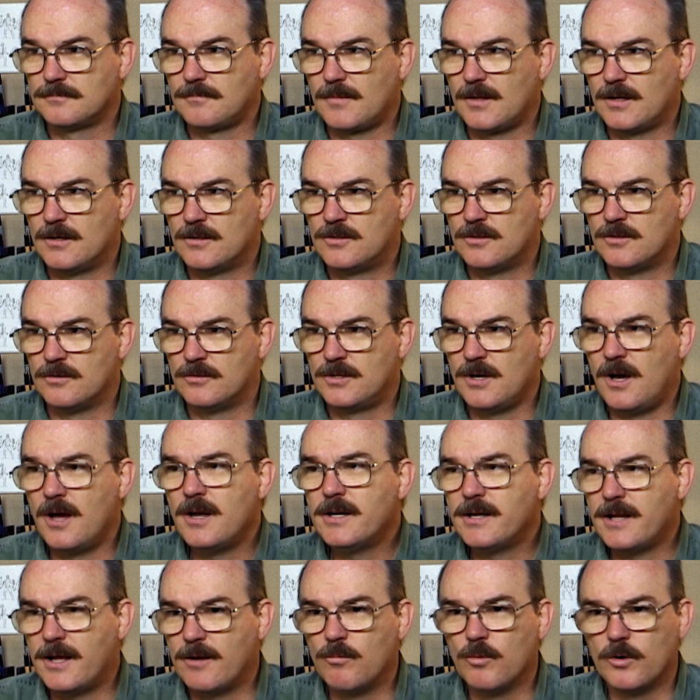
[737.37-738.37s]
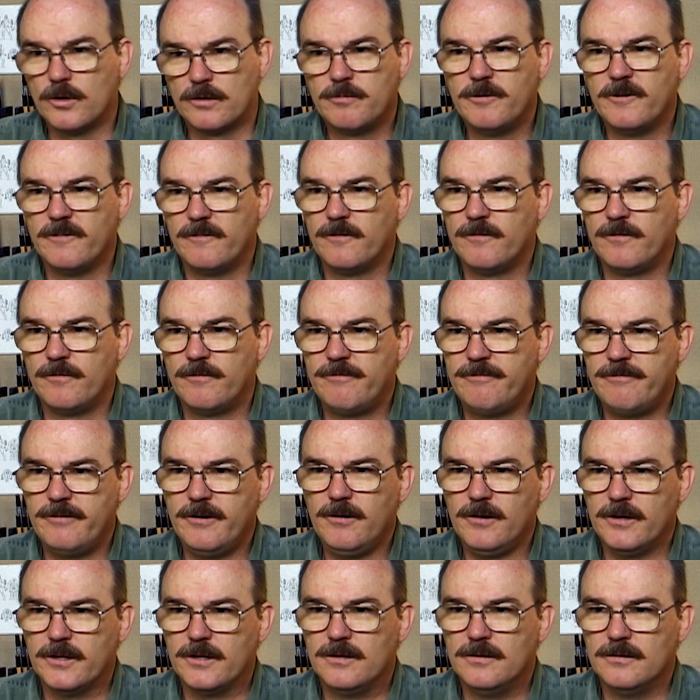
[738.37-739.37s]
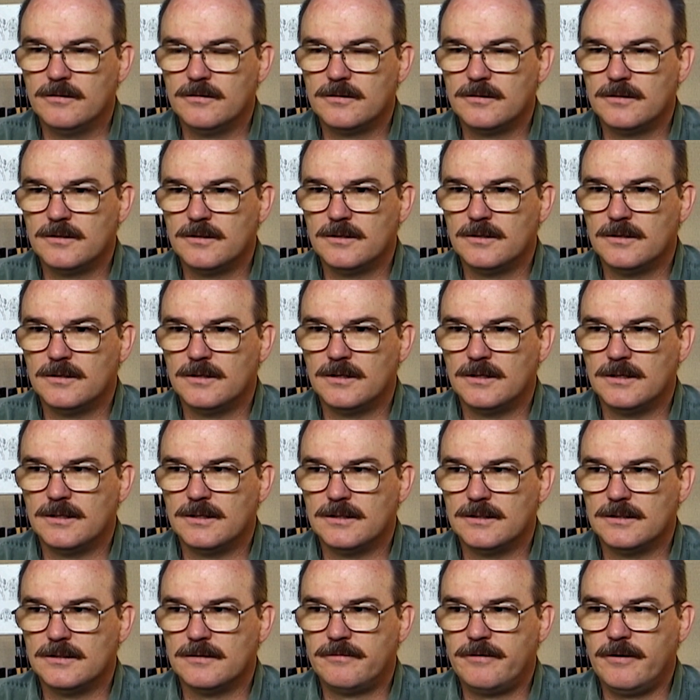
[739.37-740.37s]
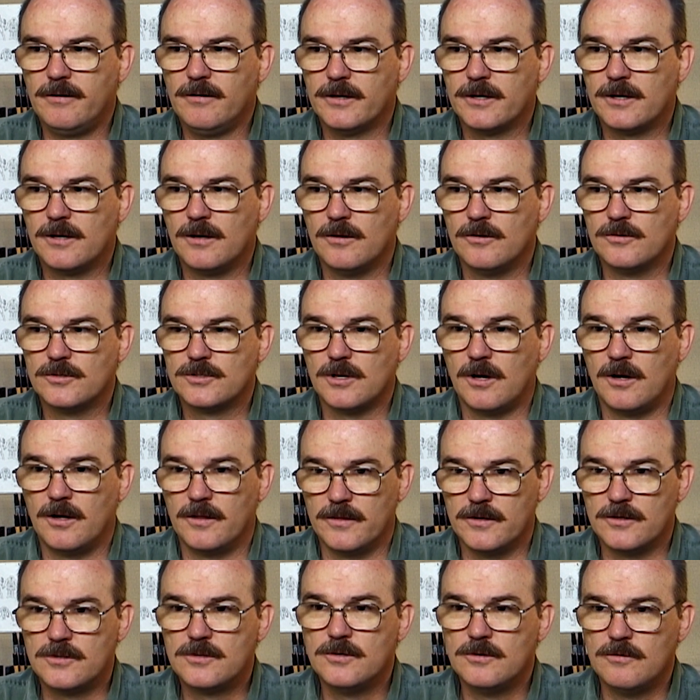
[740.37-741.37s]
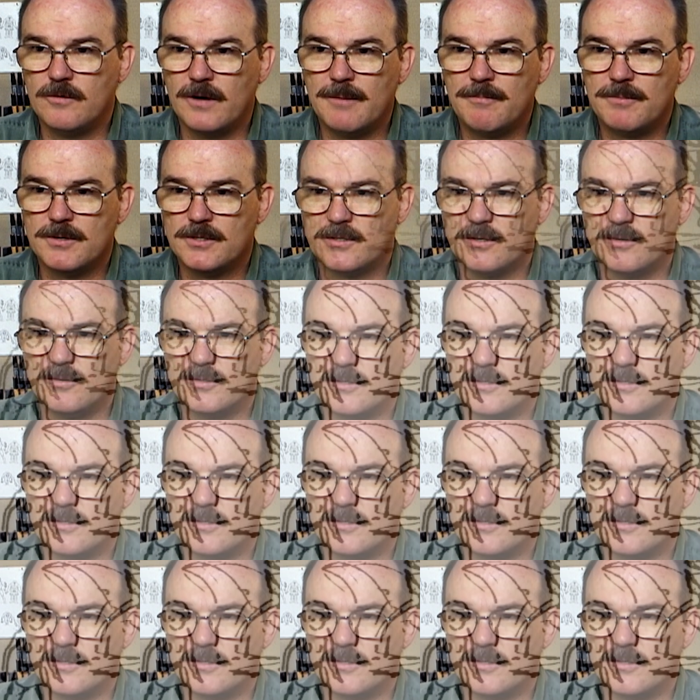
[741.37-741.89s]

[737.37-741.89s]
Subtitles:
So Don and I worked fairly close on the 2 episodes,